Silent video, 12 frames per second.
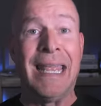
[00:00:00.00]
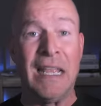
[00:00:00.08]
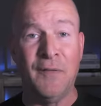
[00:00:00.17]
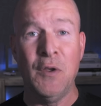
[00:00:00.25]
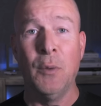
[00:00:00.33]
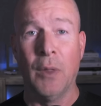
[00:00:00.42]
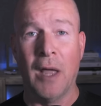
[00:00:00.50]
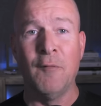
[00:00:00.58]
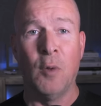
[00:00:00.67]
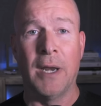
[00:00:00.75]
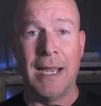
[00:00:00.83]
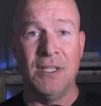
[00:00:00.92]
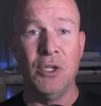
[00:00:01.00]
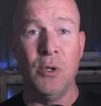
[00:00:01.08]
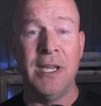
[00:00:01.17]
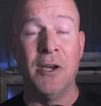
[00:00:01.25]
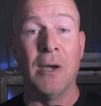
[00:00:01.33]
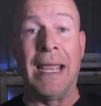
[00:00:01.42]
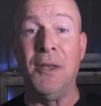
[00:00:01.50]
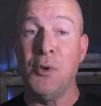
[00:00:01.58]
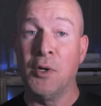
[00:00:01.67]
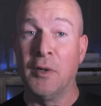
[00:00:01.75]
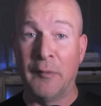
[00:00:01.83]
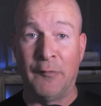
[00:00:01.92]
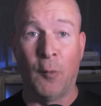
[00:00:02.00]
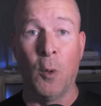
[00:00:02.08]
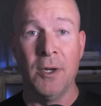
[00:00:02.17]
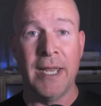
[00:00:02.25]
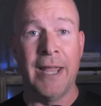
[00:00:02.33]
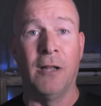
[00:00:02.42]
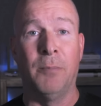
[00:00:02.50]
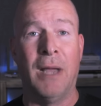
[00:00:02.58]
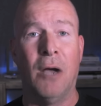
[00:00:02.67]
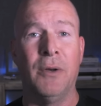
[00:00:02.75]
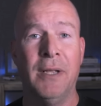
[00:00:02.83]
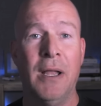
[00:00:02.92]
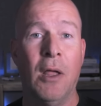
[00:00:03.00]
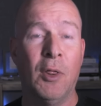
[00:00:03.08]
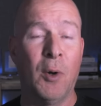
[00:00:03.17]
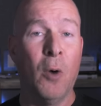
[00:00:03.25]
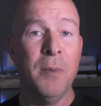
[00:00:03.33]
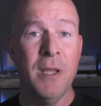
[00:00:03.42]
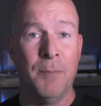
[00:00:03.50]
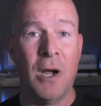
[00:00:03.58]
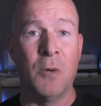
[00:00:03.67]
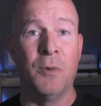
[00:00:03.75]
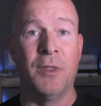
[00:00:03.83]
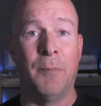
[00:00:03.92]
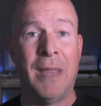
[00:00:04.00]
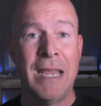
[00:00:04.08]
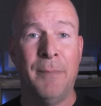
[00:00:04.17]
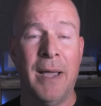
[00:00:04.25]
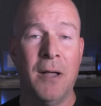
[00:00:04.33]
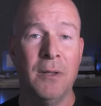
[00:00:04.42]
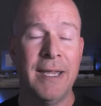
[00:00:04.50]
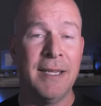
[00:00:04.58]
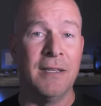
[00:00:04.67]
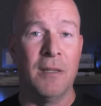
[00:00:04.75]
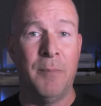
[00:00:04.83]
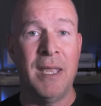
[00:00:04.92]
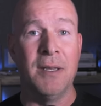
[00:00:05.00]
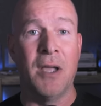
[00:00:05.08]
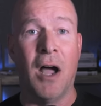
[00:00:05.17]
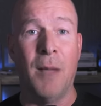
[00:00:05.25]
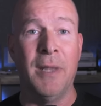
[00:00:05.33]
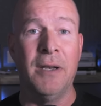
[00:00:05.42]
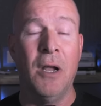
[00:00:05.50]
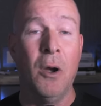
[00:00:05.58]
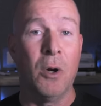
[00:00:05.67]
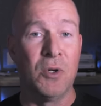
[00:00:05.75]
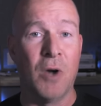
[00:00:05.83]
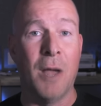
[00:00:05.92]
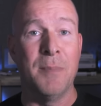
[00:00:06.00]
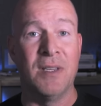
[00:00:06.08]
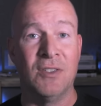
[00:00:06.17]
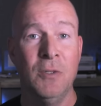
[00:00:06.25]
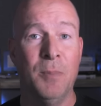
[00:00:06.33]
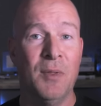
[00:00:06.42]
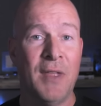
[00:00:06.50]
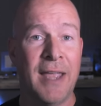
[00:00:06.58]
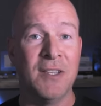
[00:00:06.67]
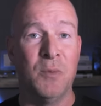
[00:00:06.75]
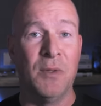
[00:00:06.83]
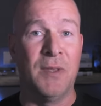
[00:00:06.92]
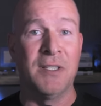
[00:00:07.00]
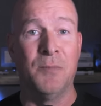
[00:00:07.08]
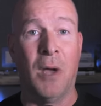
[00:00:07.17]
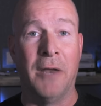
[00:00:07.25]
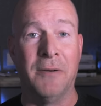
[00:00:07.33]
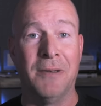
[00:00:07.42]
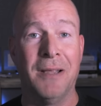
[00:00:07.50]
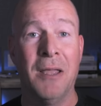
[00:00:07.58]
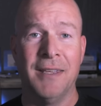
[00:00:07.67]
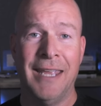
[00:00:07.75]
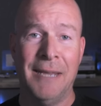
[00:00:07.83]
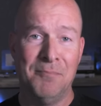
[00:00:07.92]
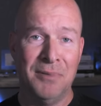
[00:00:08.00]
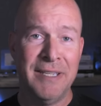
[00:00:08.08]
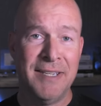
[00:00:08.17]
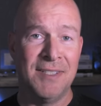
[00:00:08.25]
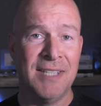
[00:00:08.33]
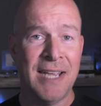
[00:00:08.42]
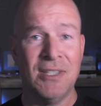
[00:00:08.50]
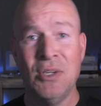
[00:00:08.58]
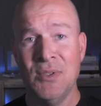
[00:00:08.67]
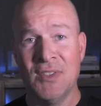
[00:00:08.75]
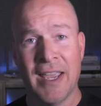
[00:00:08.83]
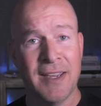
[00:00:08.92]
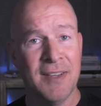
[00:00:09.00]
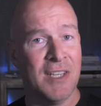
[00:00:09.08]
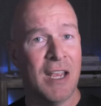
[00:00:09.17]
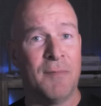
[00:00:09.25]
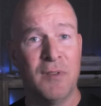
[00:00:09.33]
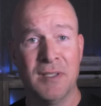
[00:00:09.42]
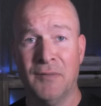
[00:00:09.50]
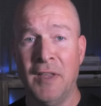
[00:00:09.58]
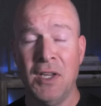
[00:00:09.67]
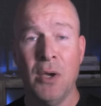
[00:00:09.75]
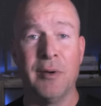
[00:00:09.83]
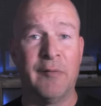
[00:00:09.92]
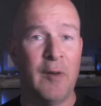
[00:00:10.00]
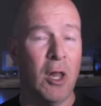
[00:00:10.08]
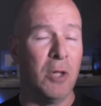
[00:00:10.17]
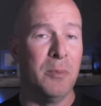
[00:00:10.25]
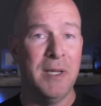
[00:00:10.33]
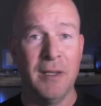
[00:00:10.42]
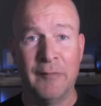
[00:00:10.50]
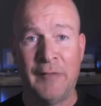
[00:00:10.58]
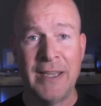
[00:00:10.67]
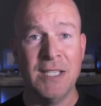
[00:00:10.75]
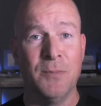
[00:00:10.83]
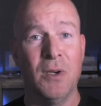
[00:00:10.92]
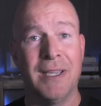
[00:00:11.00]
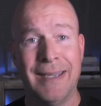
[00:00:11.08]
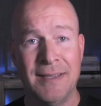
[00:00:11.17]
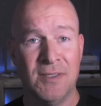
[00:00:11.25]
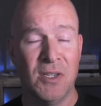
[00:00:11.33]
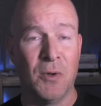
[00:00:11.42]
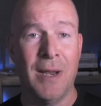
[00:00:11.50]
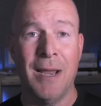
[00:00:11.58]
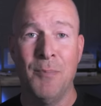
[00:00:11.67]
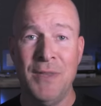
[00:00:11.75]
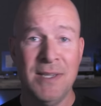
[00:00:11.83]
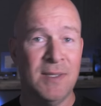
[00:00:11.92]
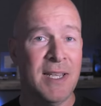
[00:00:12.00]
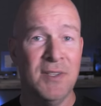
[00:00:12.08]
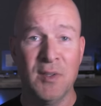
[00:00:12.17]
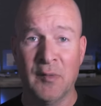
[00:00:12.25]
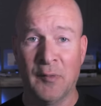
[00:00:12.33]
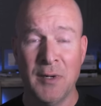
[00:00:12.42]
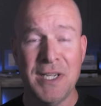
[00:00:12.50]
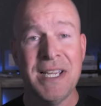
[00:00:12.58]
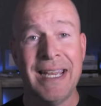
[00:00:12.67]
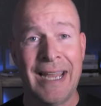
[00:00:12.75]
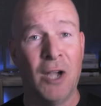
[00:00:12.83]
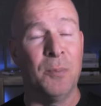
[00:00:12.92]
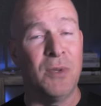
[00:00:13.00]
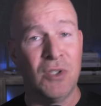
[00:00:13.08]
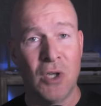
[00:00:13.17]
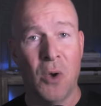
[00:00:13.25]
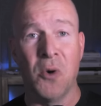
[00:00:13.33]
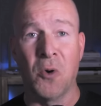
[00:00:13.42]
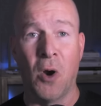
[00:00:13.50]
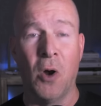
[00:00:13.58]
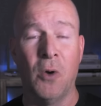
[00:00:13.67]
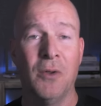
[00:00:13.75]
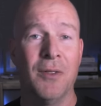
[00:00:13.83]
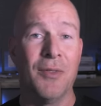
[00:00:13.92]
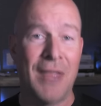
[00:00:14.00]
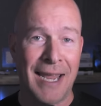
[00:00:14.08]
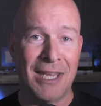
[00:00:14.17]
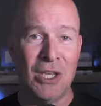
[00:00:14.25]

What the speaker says: If you love what I do here and you can afford to help out, throw me a buck with the PayPal link in the pinned comment or drop me a super thanks with this button. And please, take 2 seconds after this video to follow me on Facebook and Instagram. These things are free and help the show grow. Thank